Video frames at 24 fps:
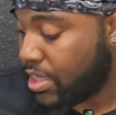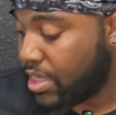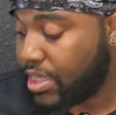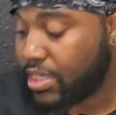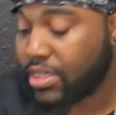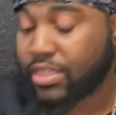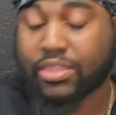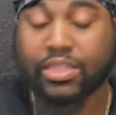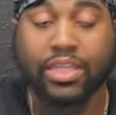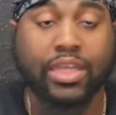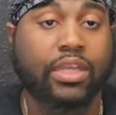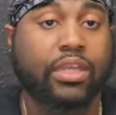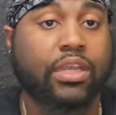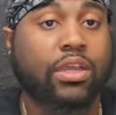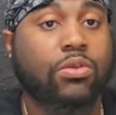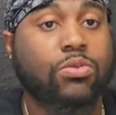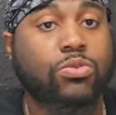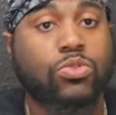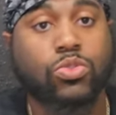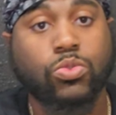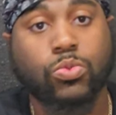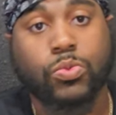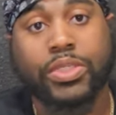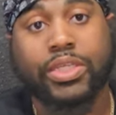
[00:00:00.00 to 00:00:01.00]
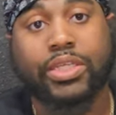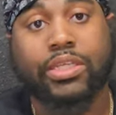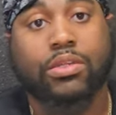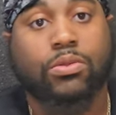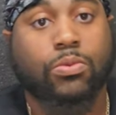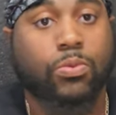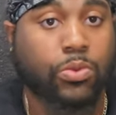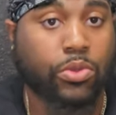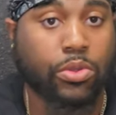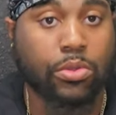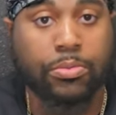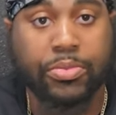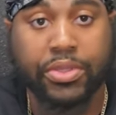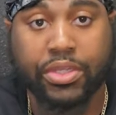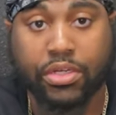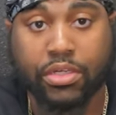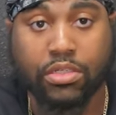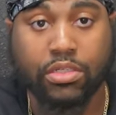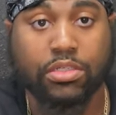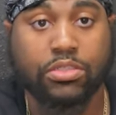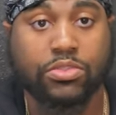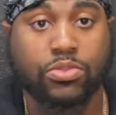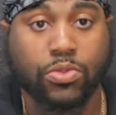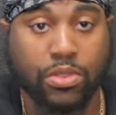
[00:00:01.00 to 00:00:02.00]
Anything else you need will be in
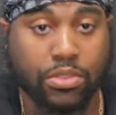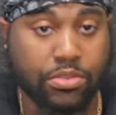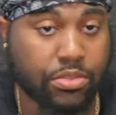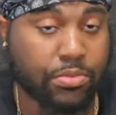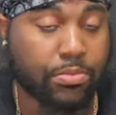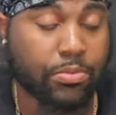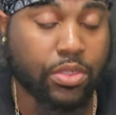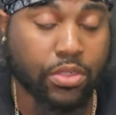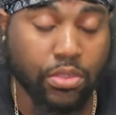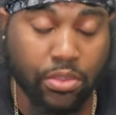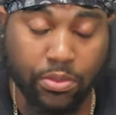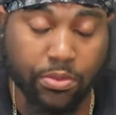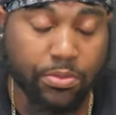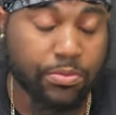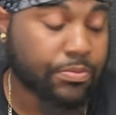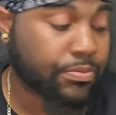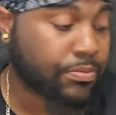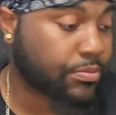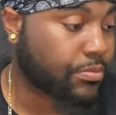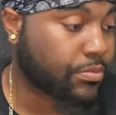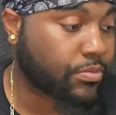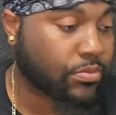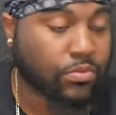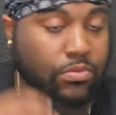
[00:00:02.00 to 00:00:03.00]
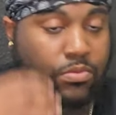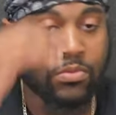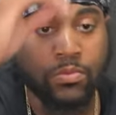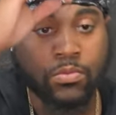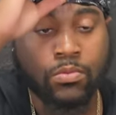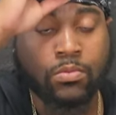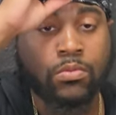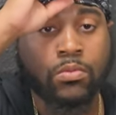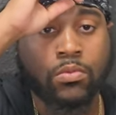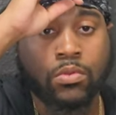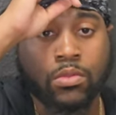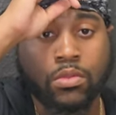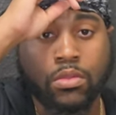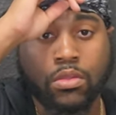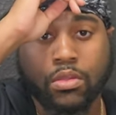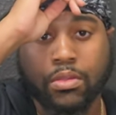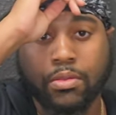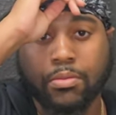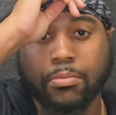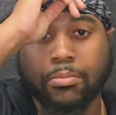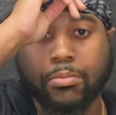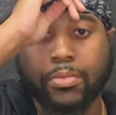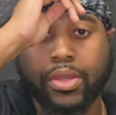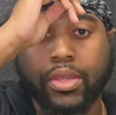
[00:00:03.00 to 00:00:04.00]
the description below.
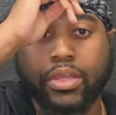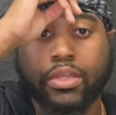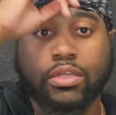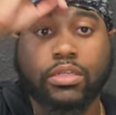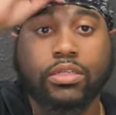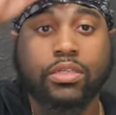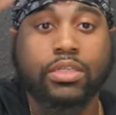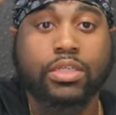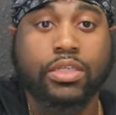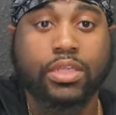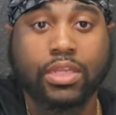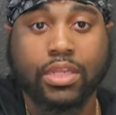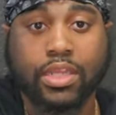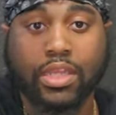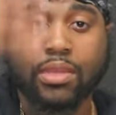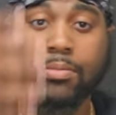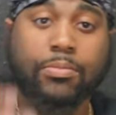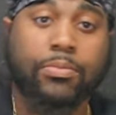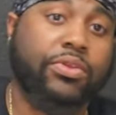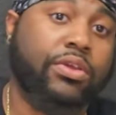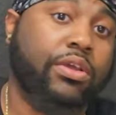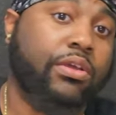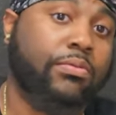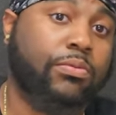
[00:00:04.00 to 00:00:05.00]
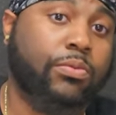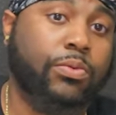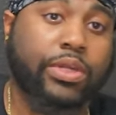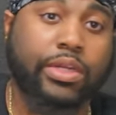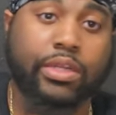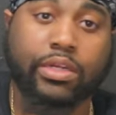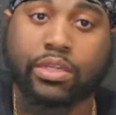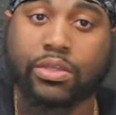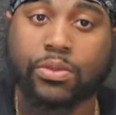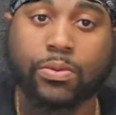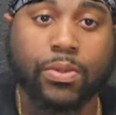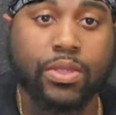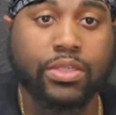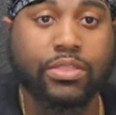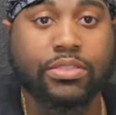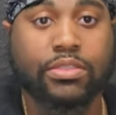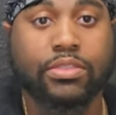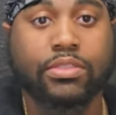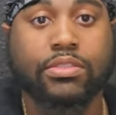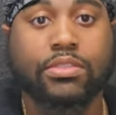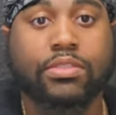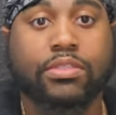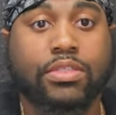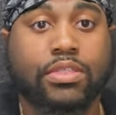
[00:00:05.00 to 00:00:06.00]
But hit me up with any
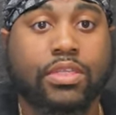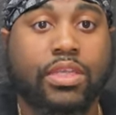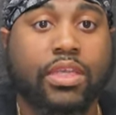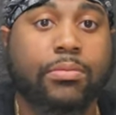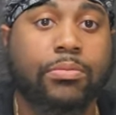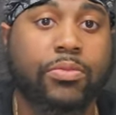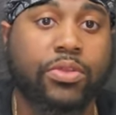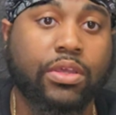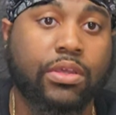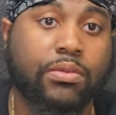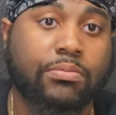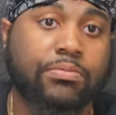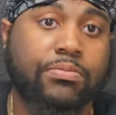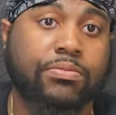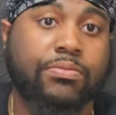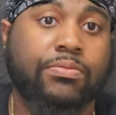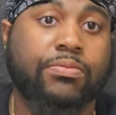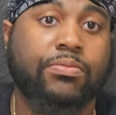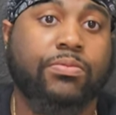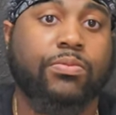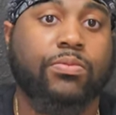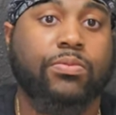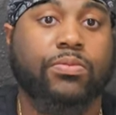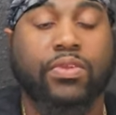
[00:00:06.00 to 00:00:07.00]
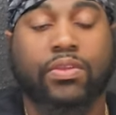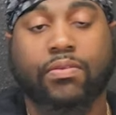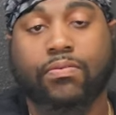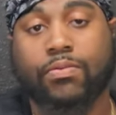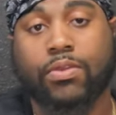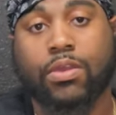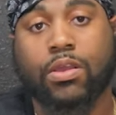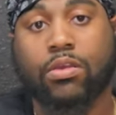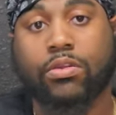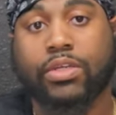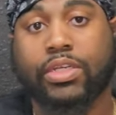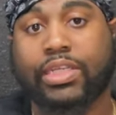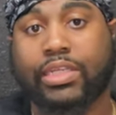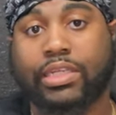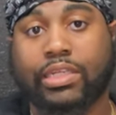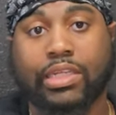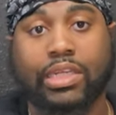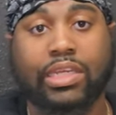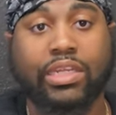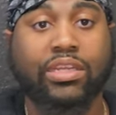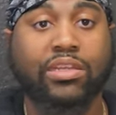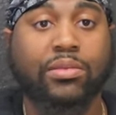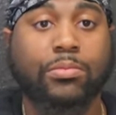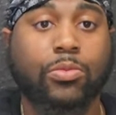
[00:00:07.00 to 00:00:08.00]
questions. Hit me up if y'all
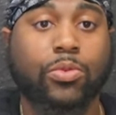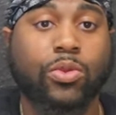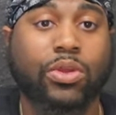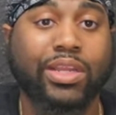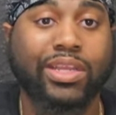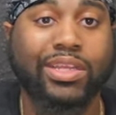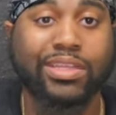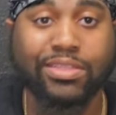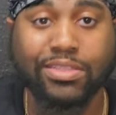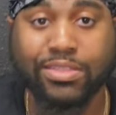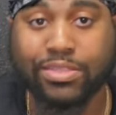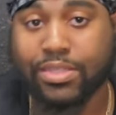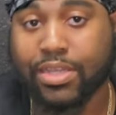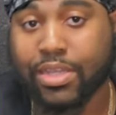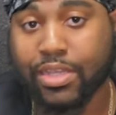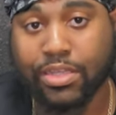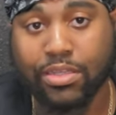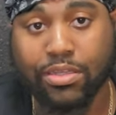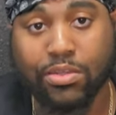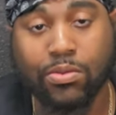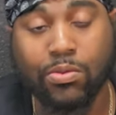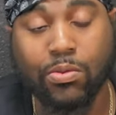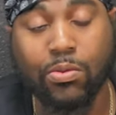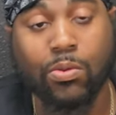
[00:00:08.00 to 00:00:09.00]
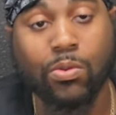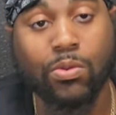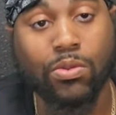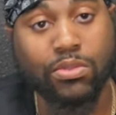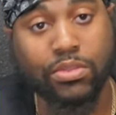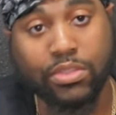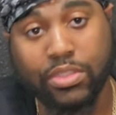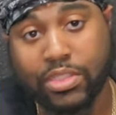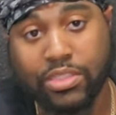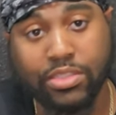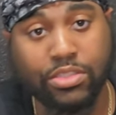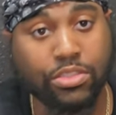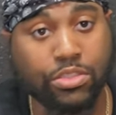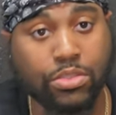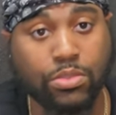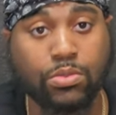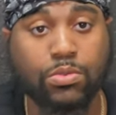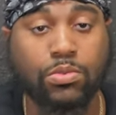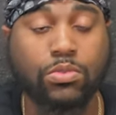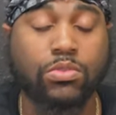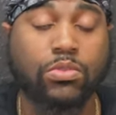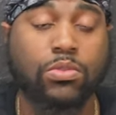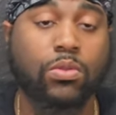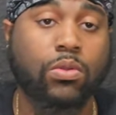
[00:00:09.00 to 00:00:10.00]
need any more insight on these
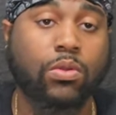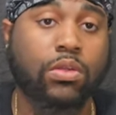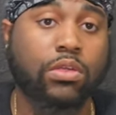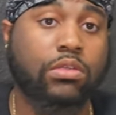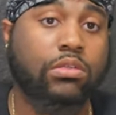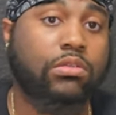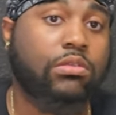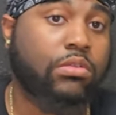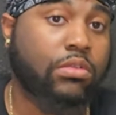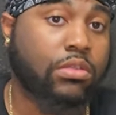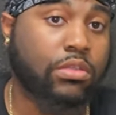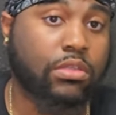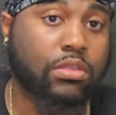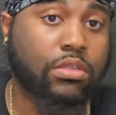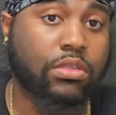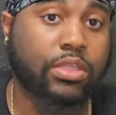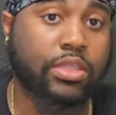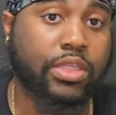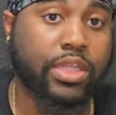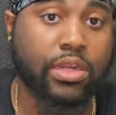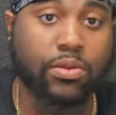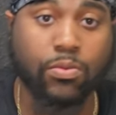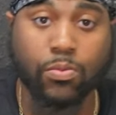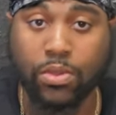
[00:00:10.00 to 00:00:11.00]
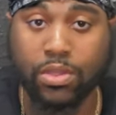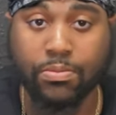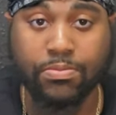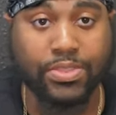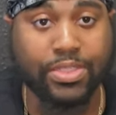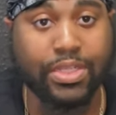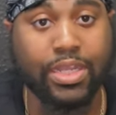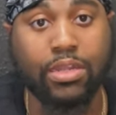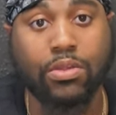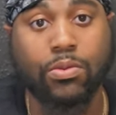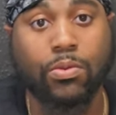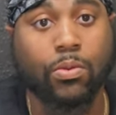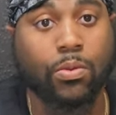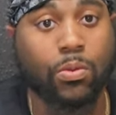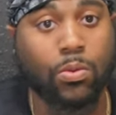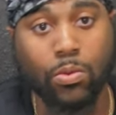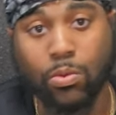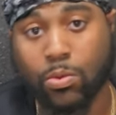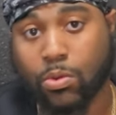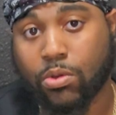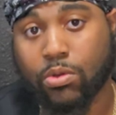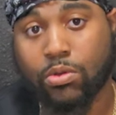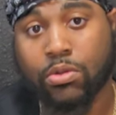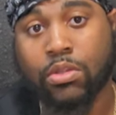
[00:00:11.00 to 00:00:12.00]
shoes or their website
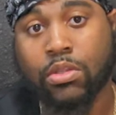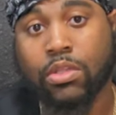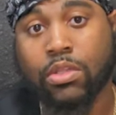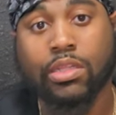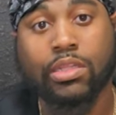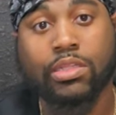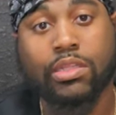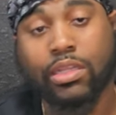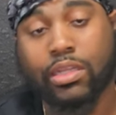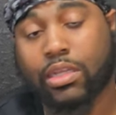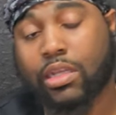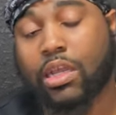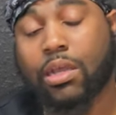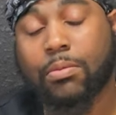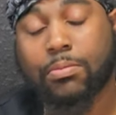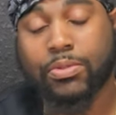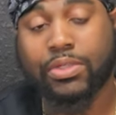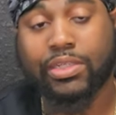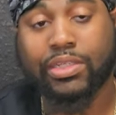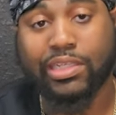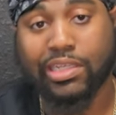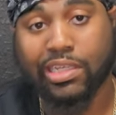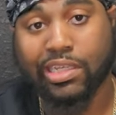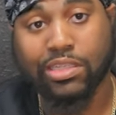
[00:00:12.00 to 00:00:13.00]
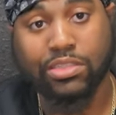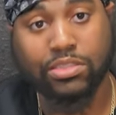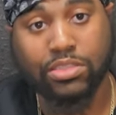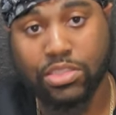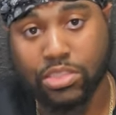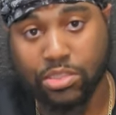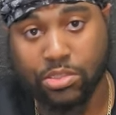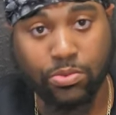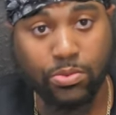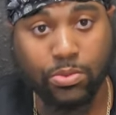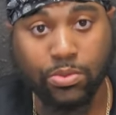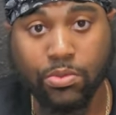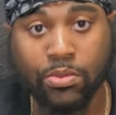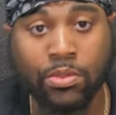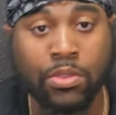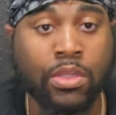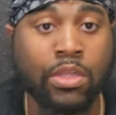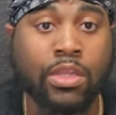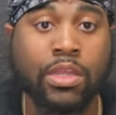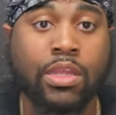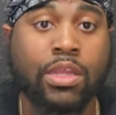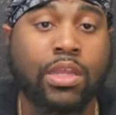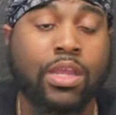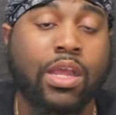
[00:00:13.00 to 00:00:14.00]
or the company in general.
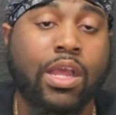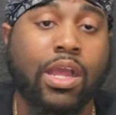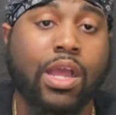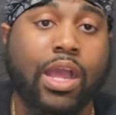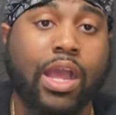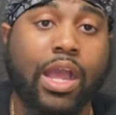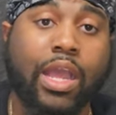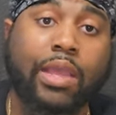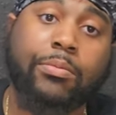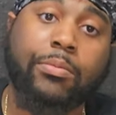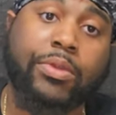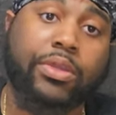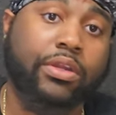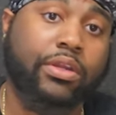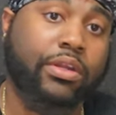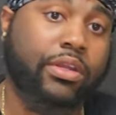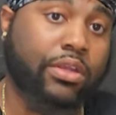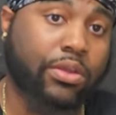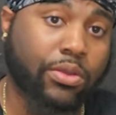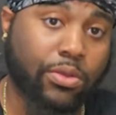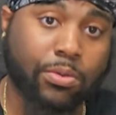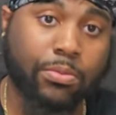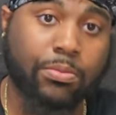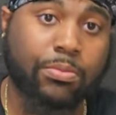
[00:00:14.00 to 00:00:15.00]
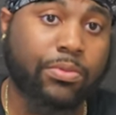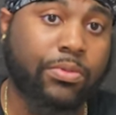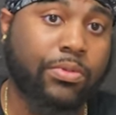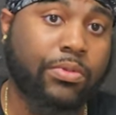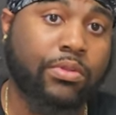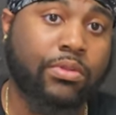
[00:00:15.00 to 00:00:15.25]
I'm here to help.